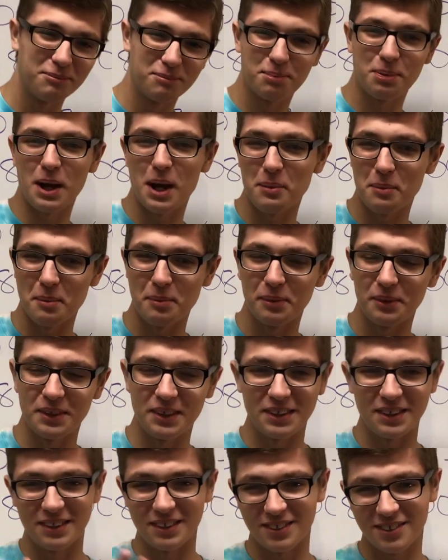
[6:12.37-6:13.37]

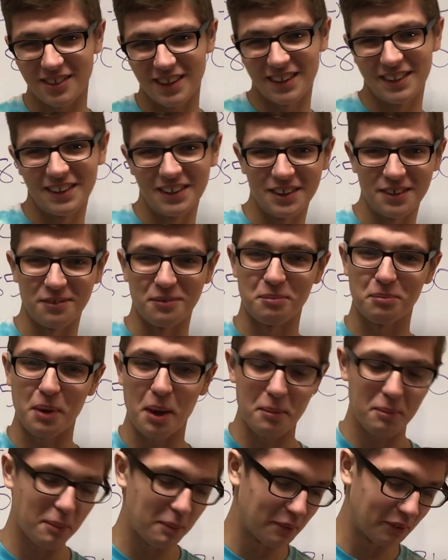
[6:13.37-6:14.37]
Probably slightly different.
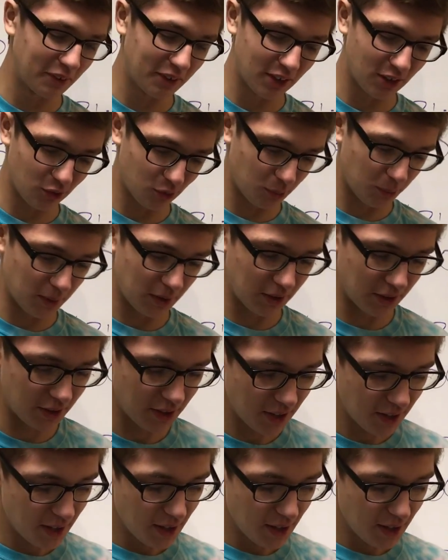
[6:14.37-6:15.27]
Probability is weird.